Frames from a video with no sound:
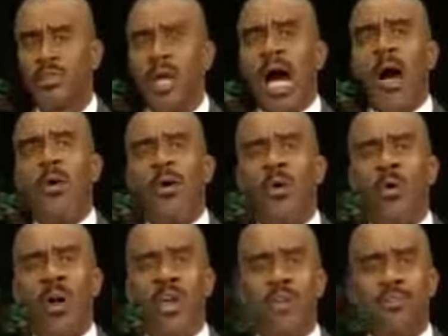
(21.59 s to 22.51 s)
Our
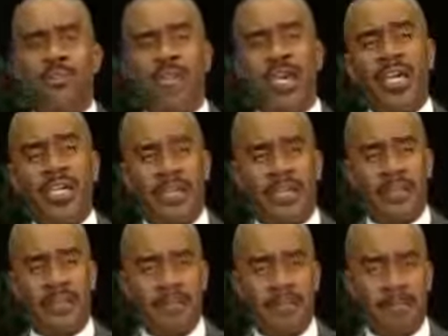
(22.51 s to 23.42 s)
way of
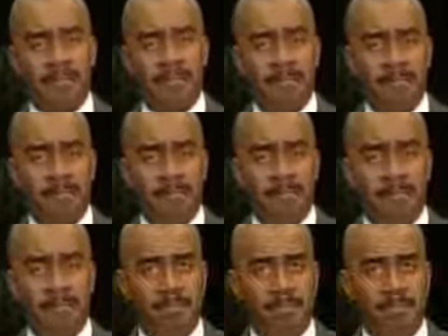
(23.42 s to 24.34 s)
thinking. Oh, yeah.
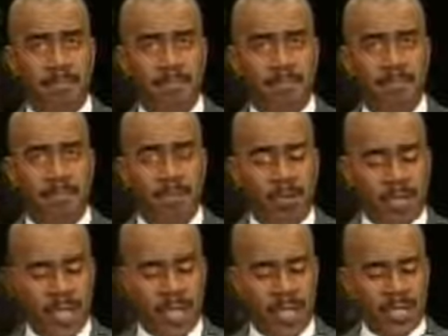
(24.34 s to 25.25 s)

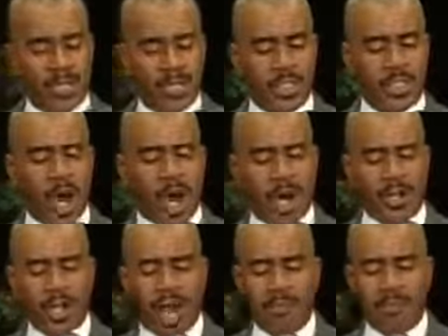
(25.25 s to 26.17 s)
And it is
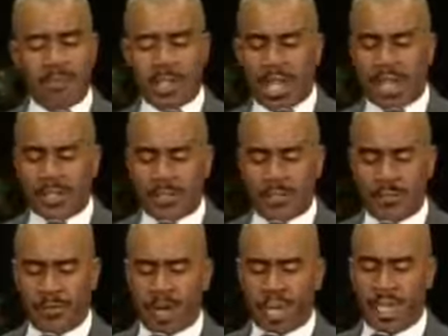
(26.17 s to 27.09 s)
God's
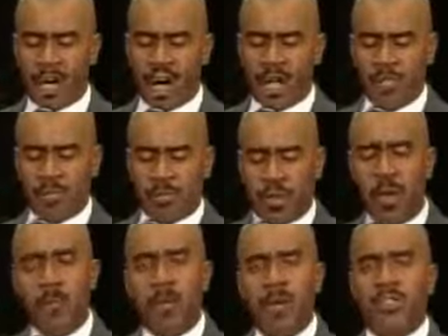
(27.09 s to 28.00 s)
objective and God's
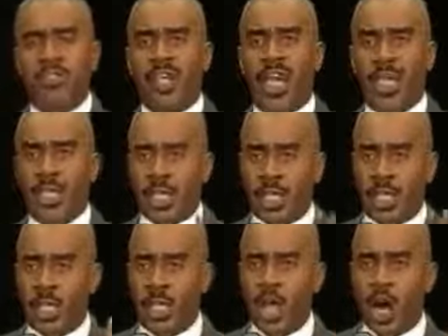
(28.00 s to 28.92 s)
purpose that
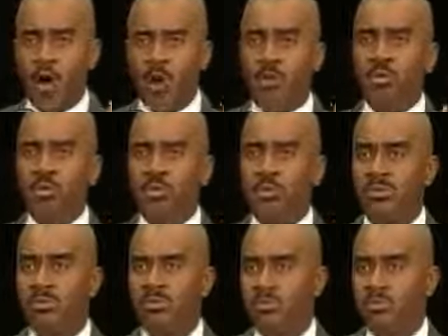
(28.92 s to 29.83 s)
He
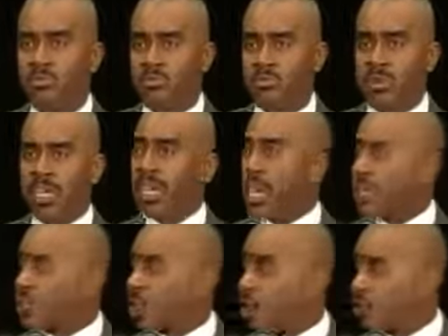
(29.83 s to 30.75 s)
alone be
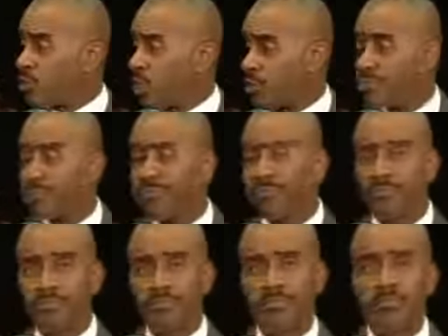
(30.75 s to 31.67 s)
exalted.
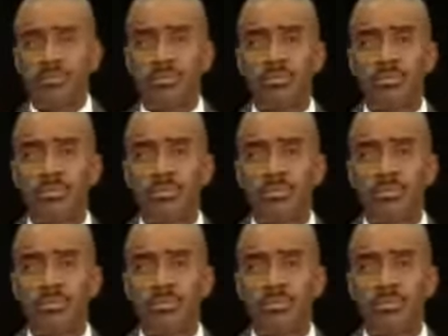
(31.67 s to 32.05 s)
That's right.